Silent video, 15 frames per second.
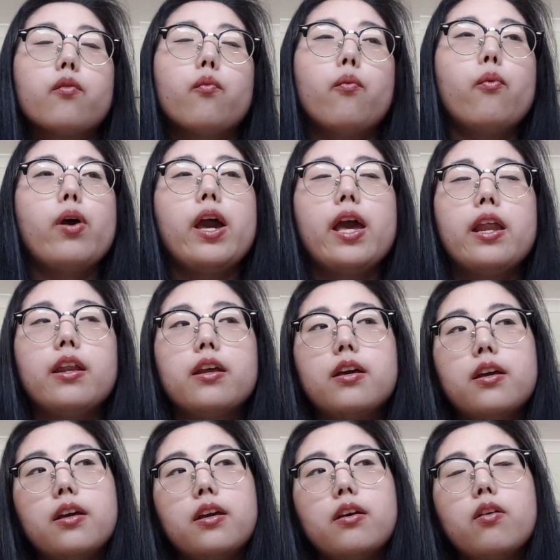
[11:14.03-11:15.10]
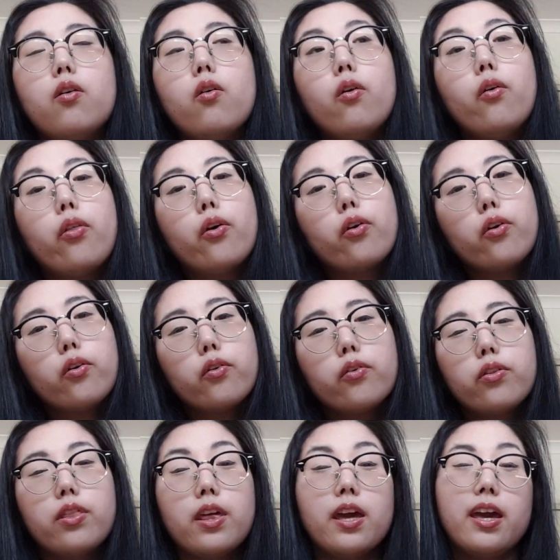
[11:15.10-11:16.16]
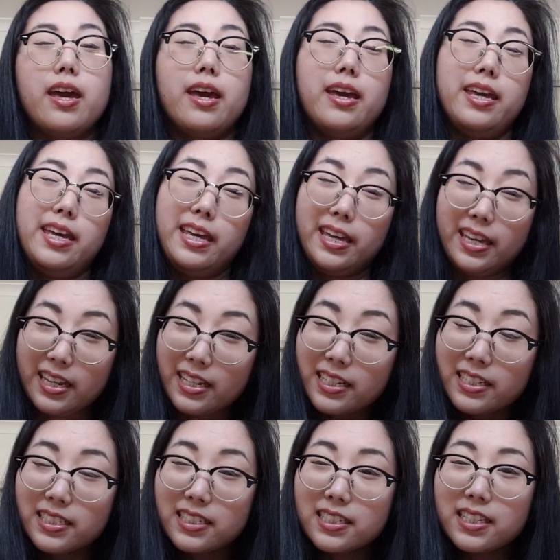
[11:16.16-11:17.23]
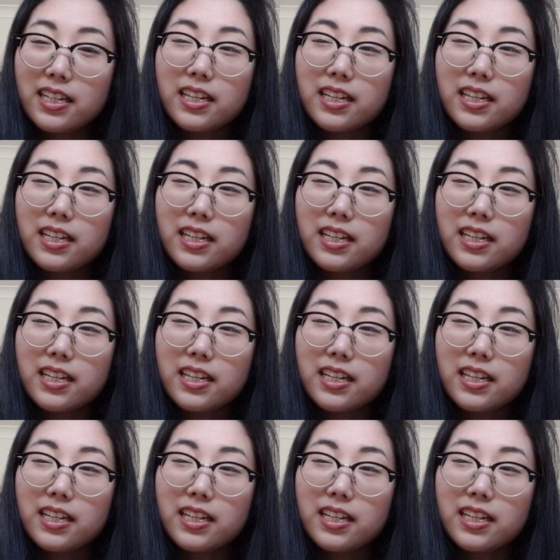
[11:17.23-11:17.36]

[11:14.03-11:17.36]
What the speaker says: when although there is,